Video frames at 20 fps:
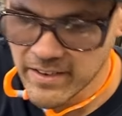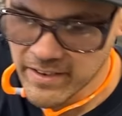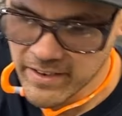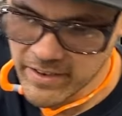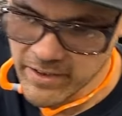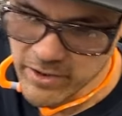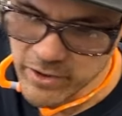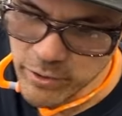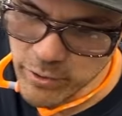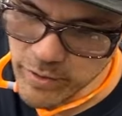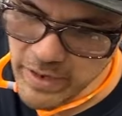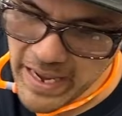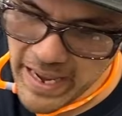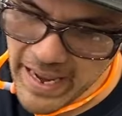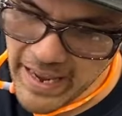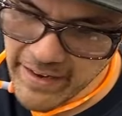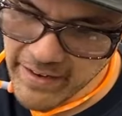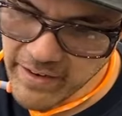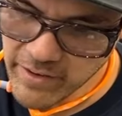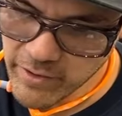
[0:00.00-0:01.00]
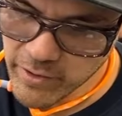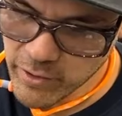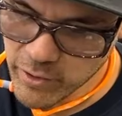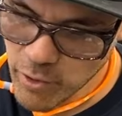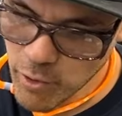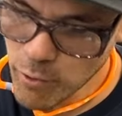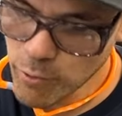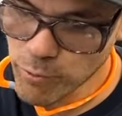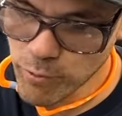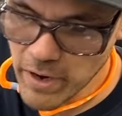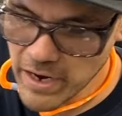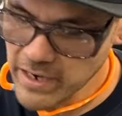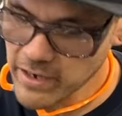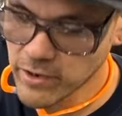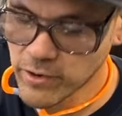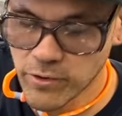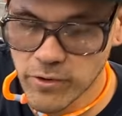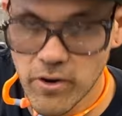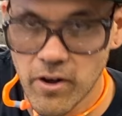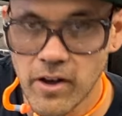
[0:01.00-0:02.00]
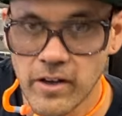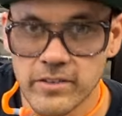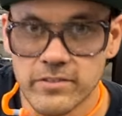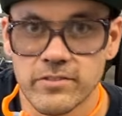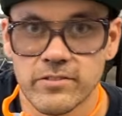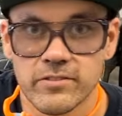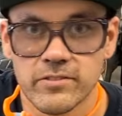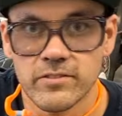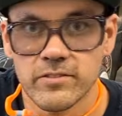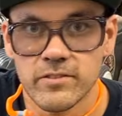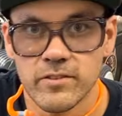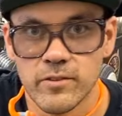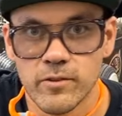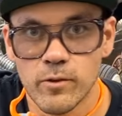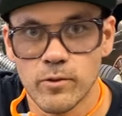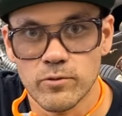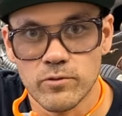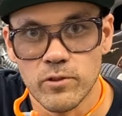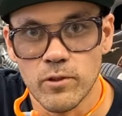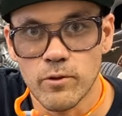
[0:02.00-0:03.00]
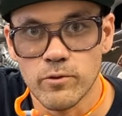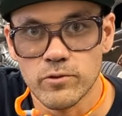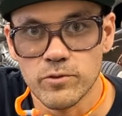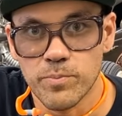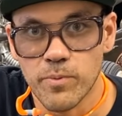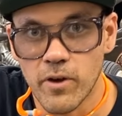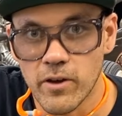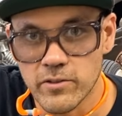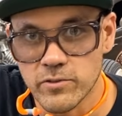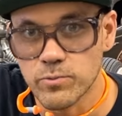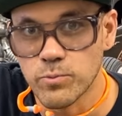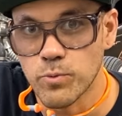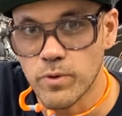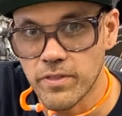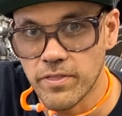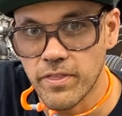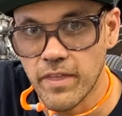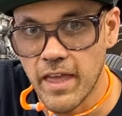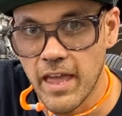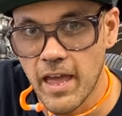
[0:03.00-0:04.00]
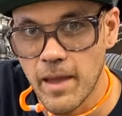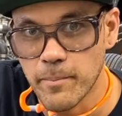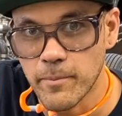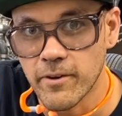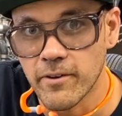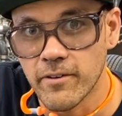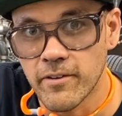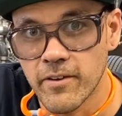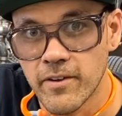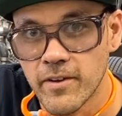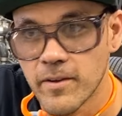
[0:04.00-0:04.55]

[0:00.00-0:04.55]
you can go right across those low spots with the hammer